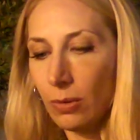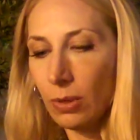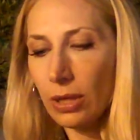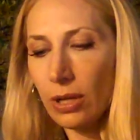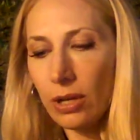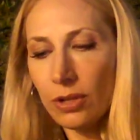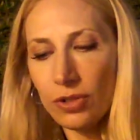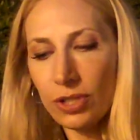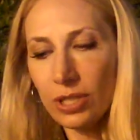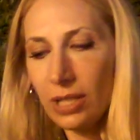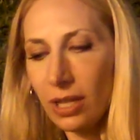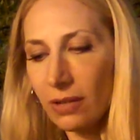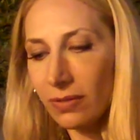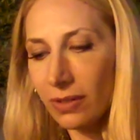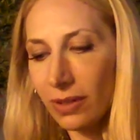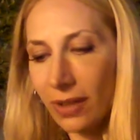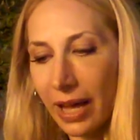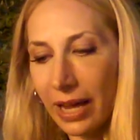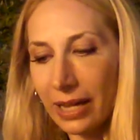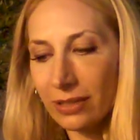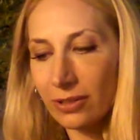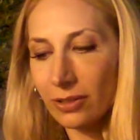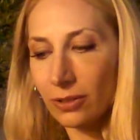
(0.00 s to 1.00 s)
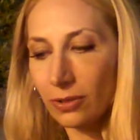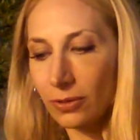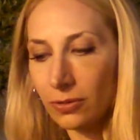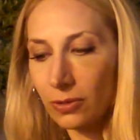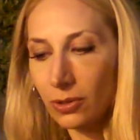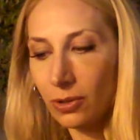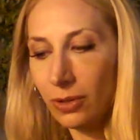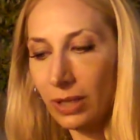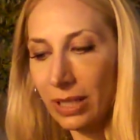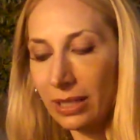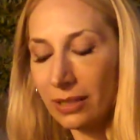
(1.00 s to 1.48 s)
We thought she never liked to
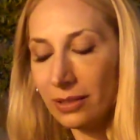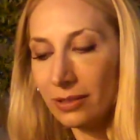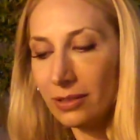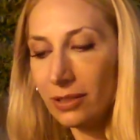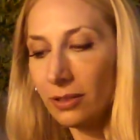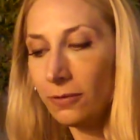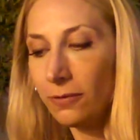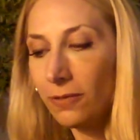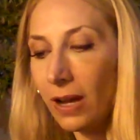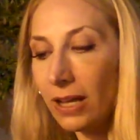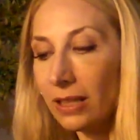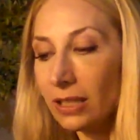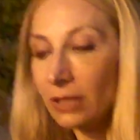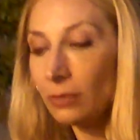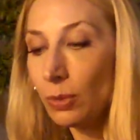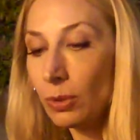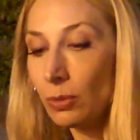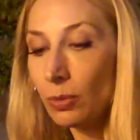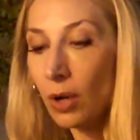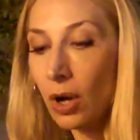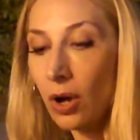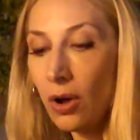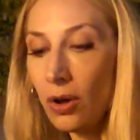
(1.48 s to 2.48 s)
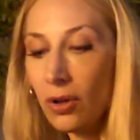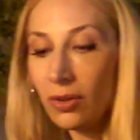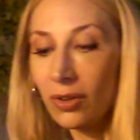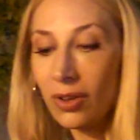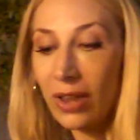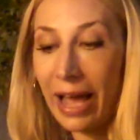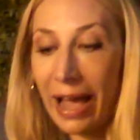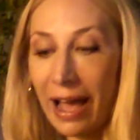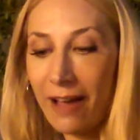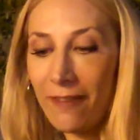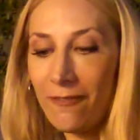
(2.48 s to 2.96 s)
quit until finally we were all
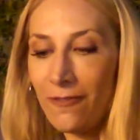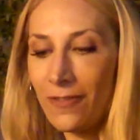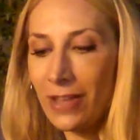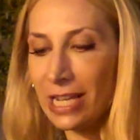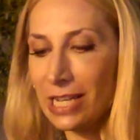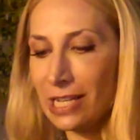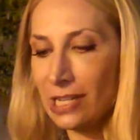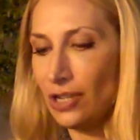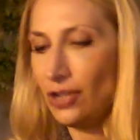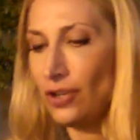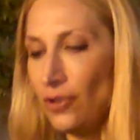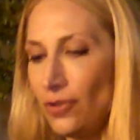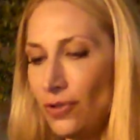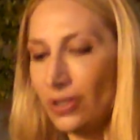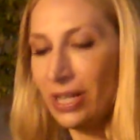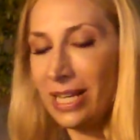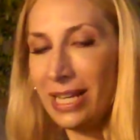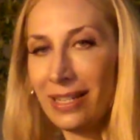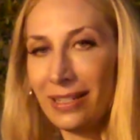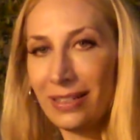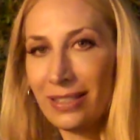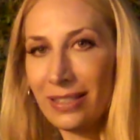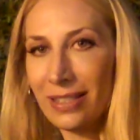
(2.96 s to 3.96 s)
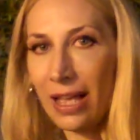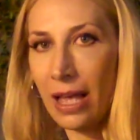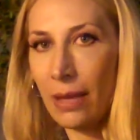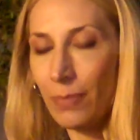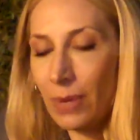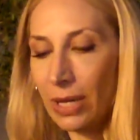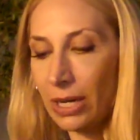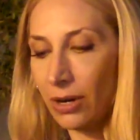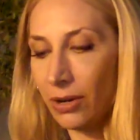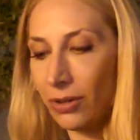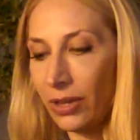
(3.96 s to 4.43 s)
laughing, hooting, and
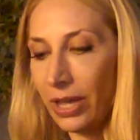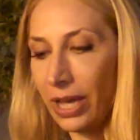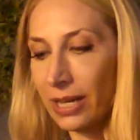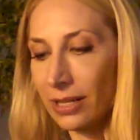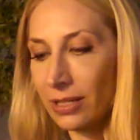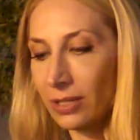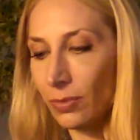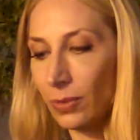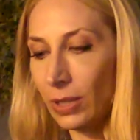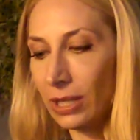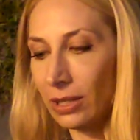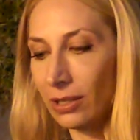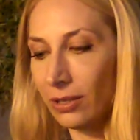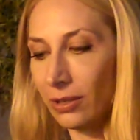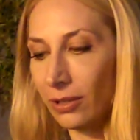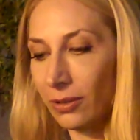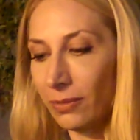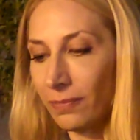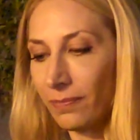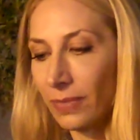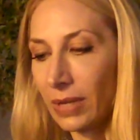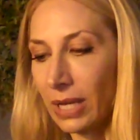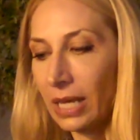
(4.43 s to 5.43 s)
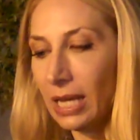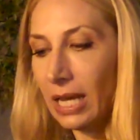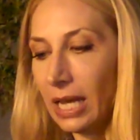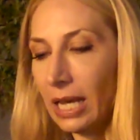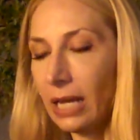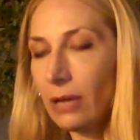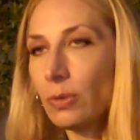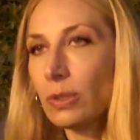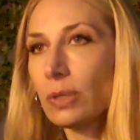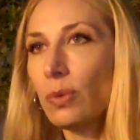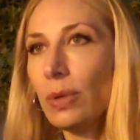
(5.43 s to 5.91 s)
slapping our legs with her.
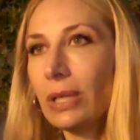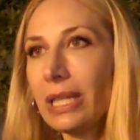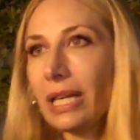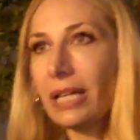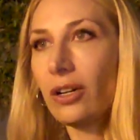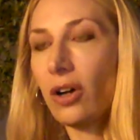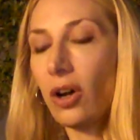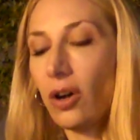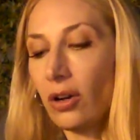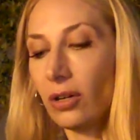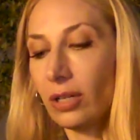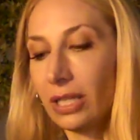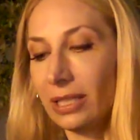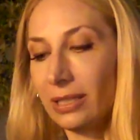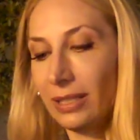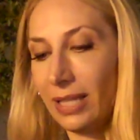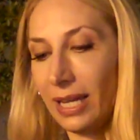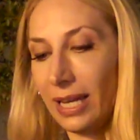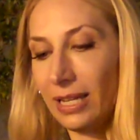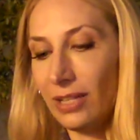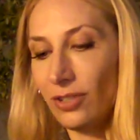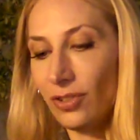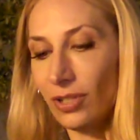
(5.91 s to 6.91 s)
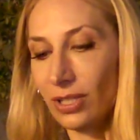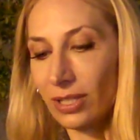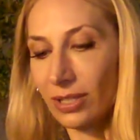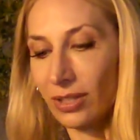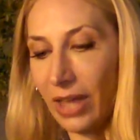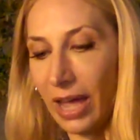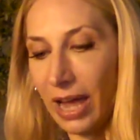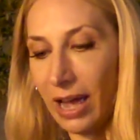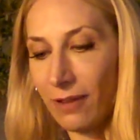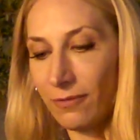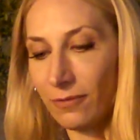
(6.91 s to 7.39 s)
It was what they call contagious
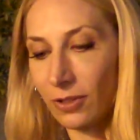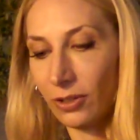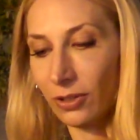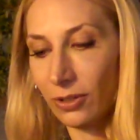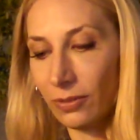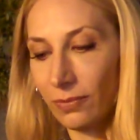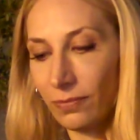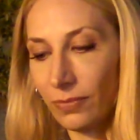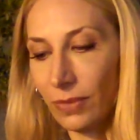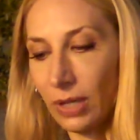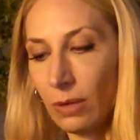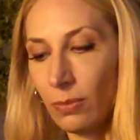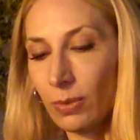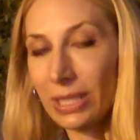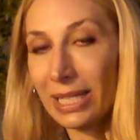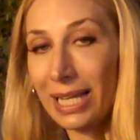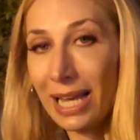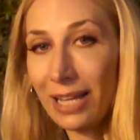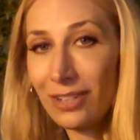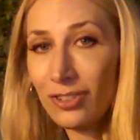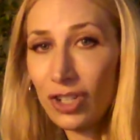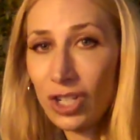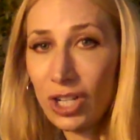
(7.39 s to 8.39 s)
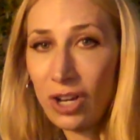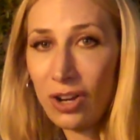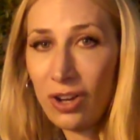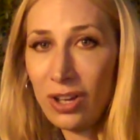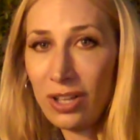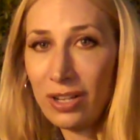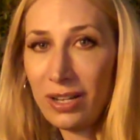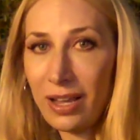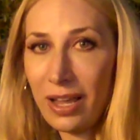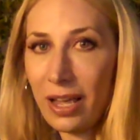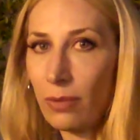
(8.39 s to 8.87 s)
laughter. It was catching
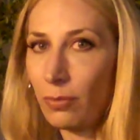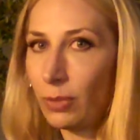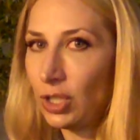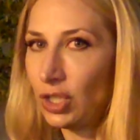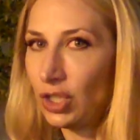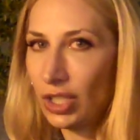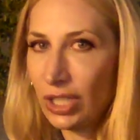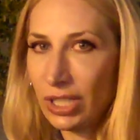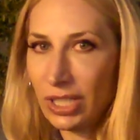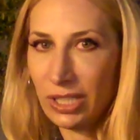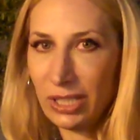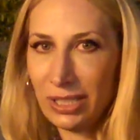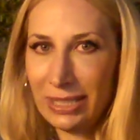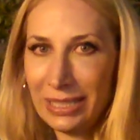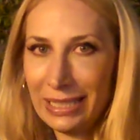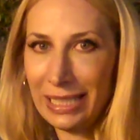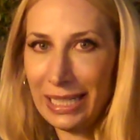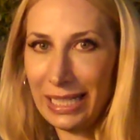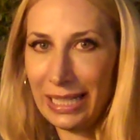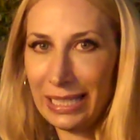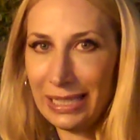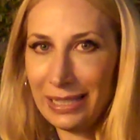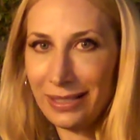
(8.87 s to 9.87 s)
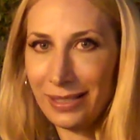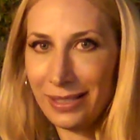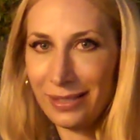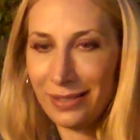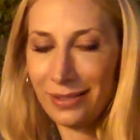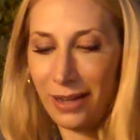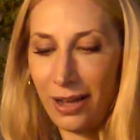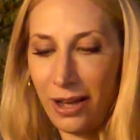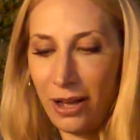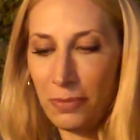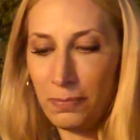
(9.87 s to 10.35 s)
on, and we just couldn't get it to
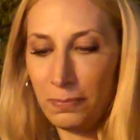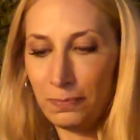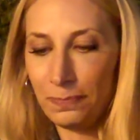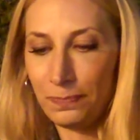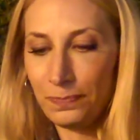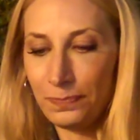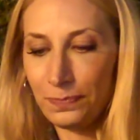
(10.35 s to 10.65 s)
stop.